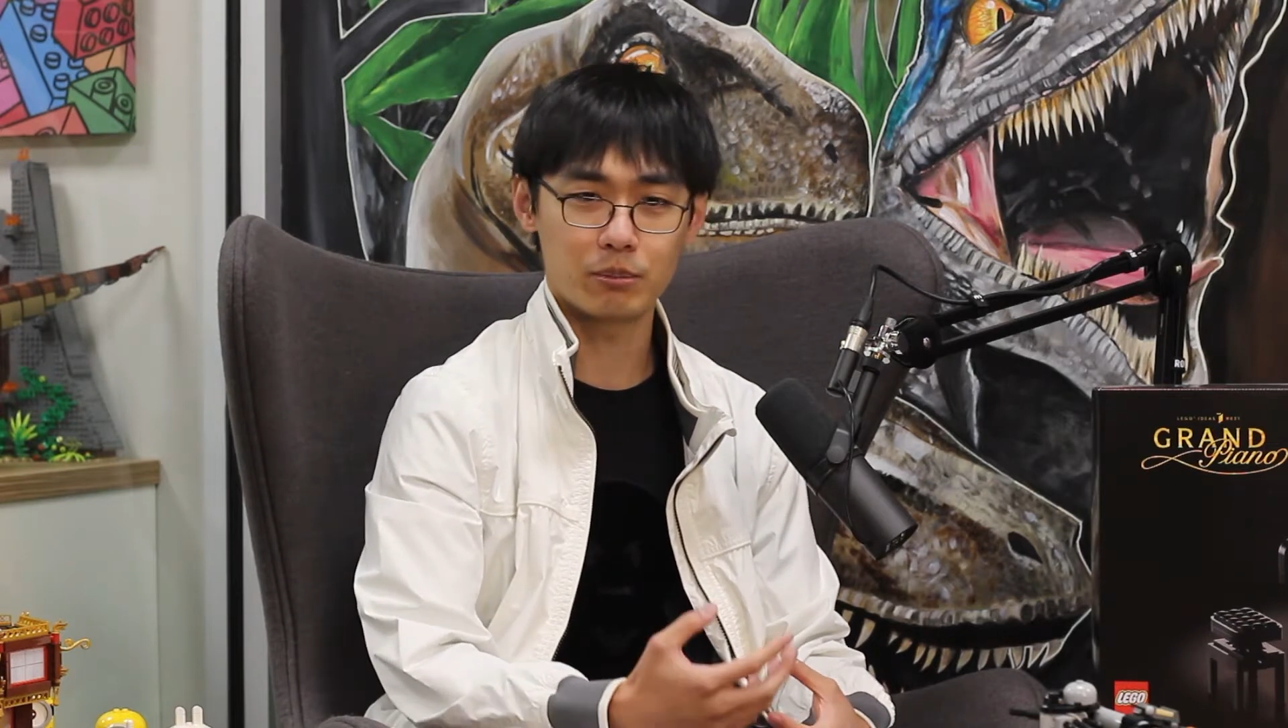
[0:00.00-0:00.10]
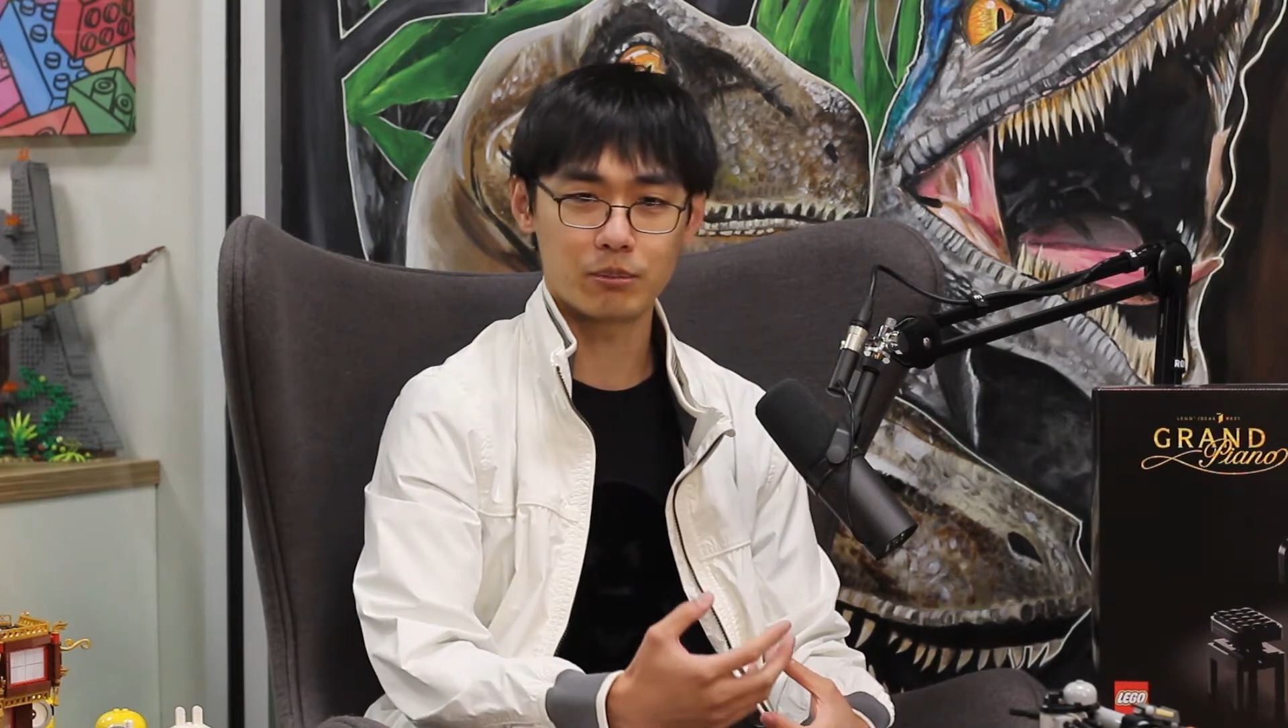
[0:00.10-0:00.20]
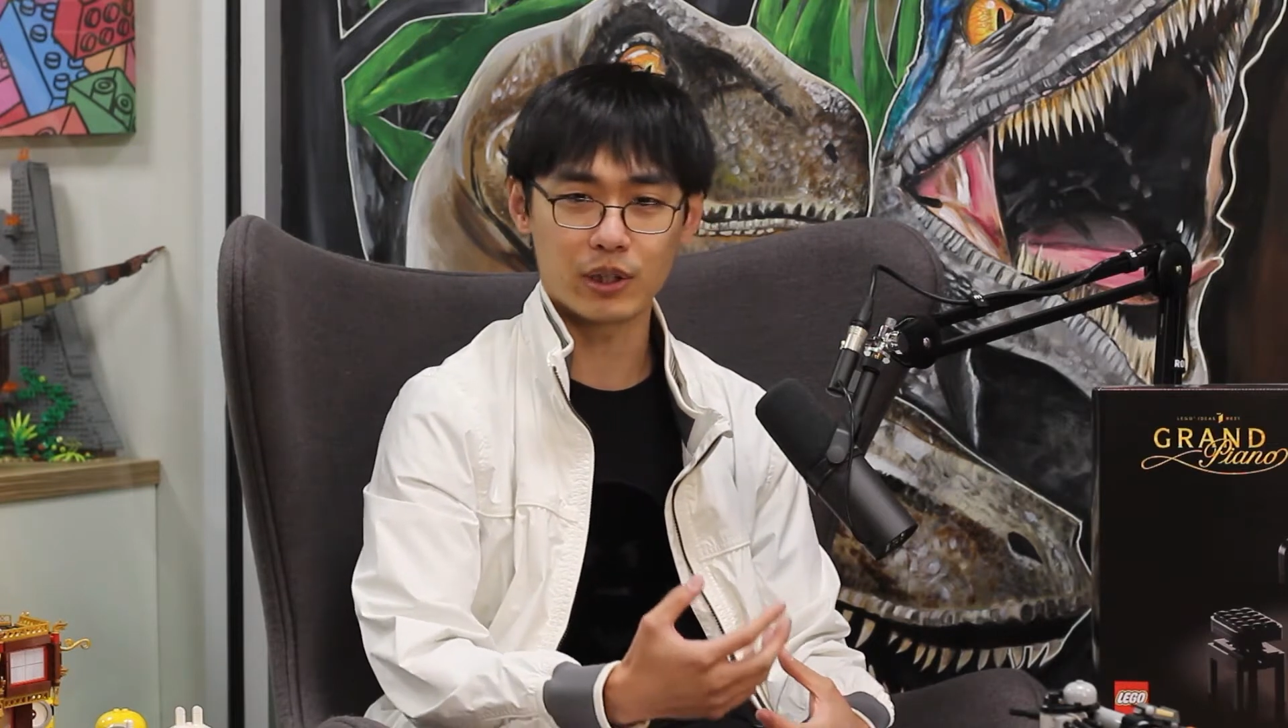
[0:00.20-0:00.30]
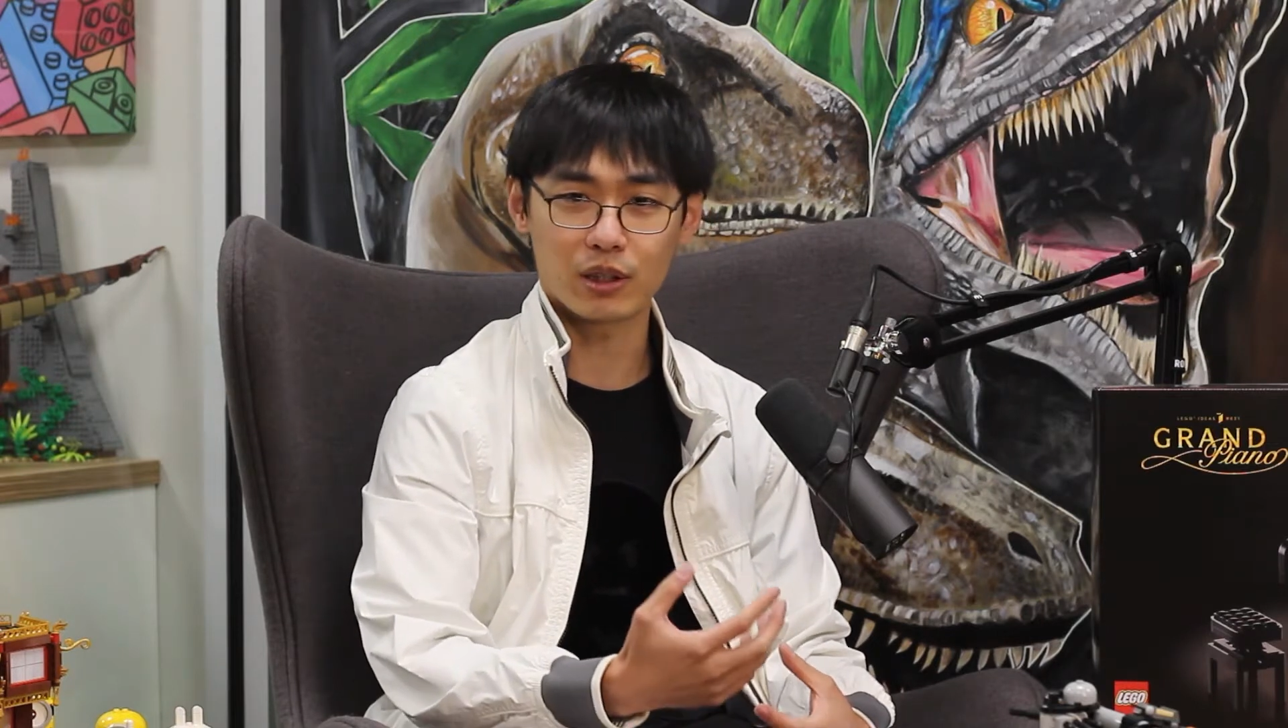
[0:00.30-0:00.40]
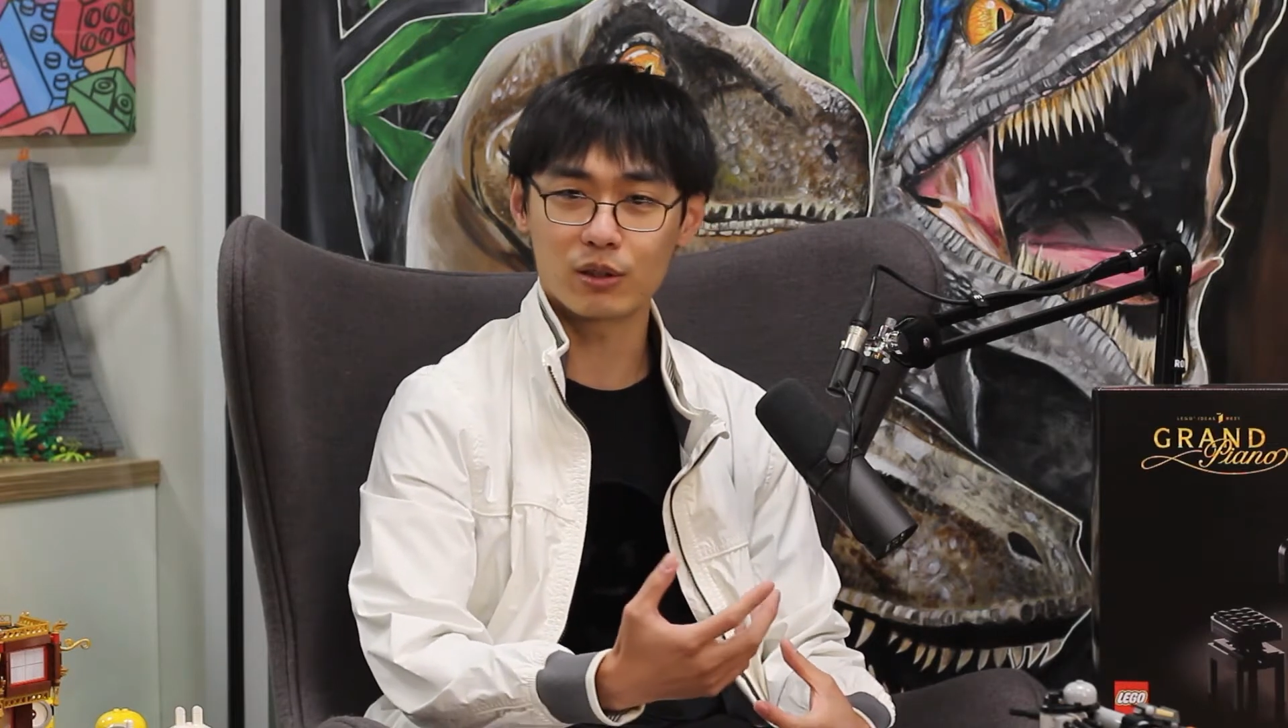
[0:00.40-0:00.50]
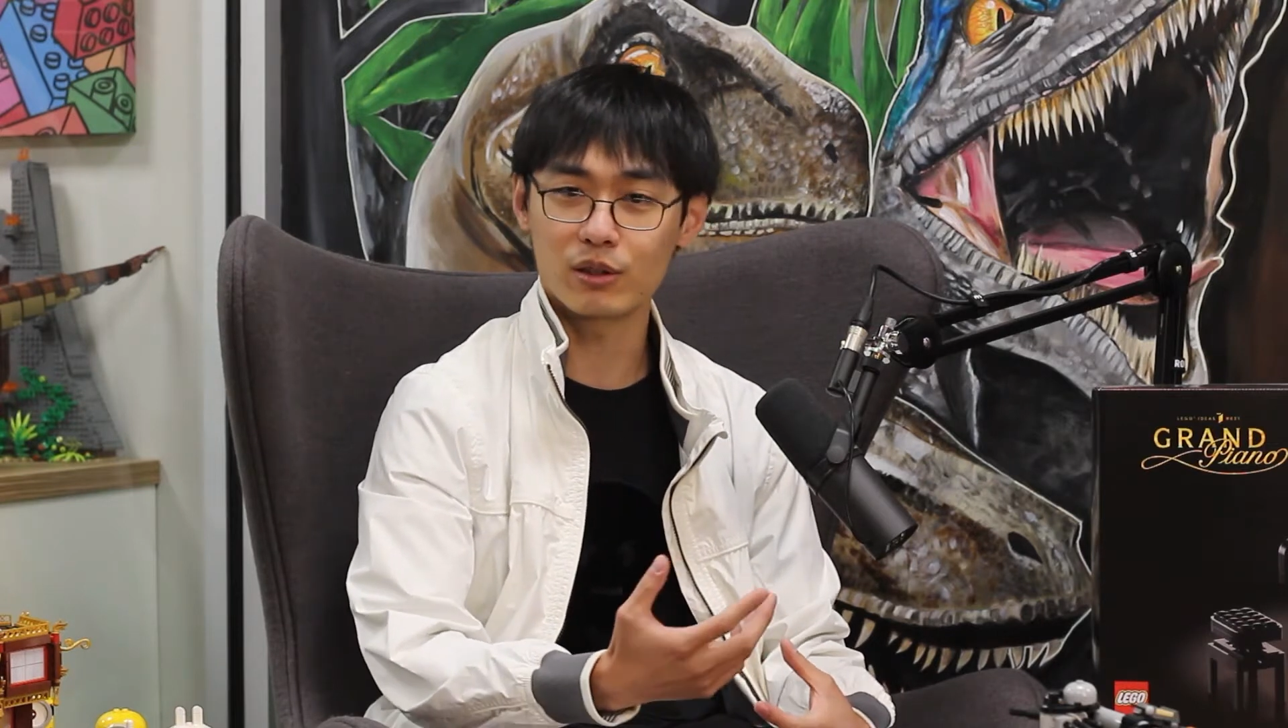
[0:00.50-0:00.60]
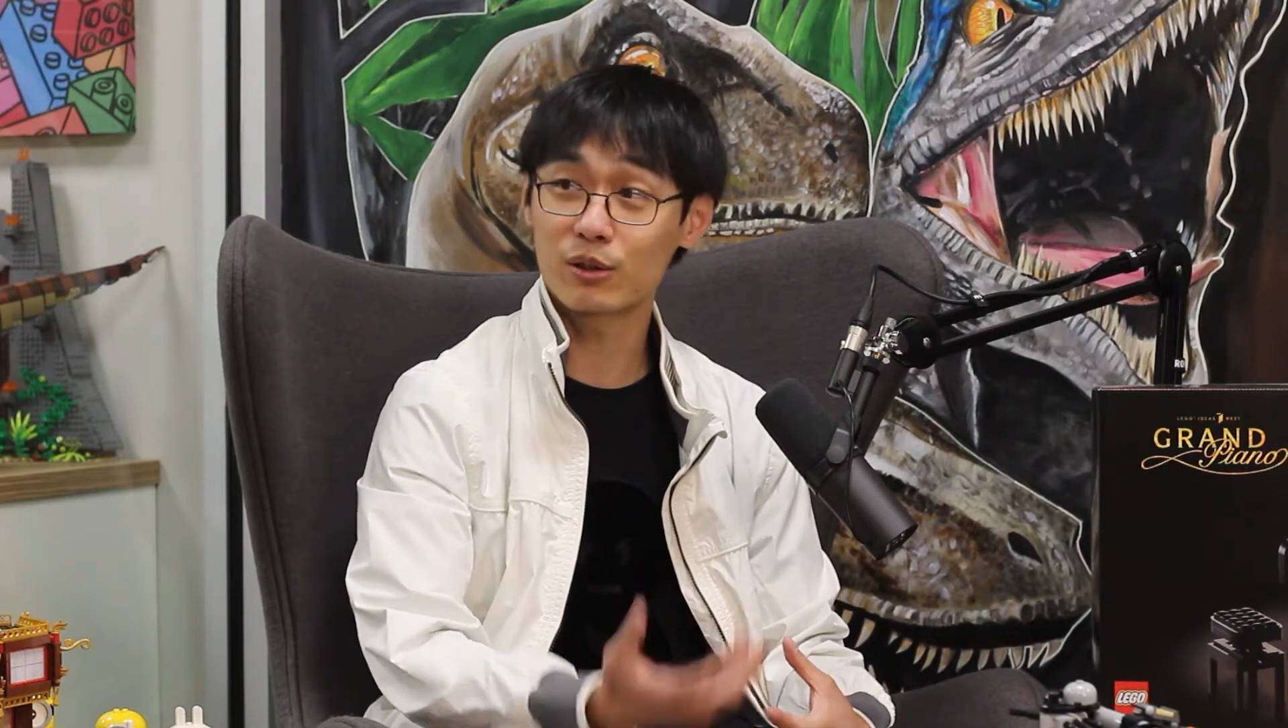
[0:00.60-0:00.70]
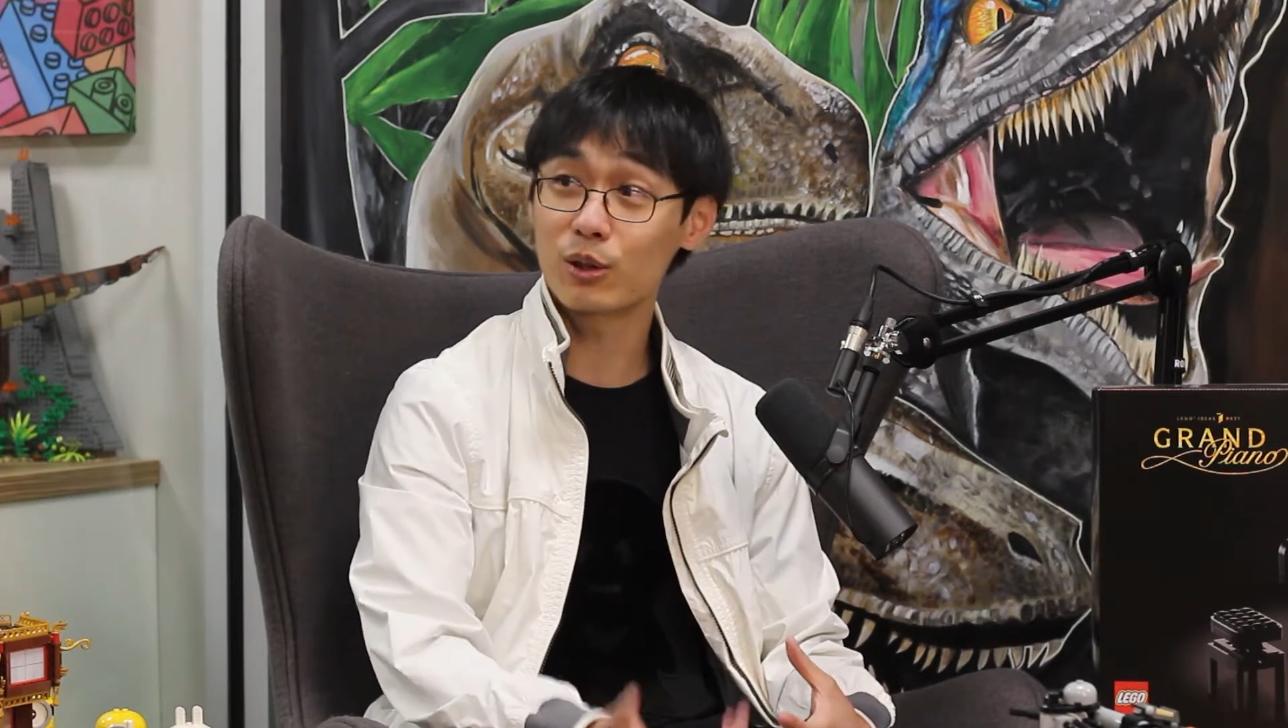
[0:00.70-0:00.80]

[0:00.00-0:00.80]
product